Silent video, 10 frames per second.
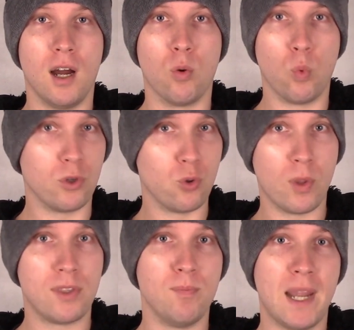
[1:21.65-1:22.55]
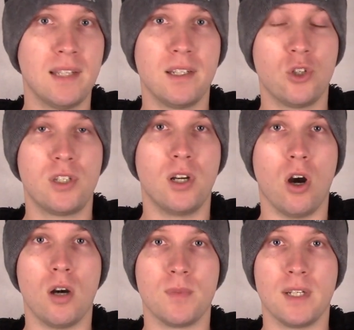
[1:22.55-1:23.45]
with mainly just your
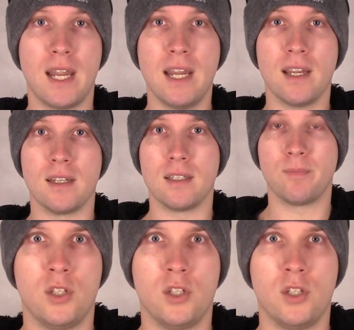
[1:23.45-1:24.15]
arms and hands.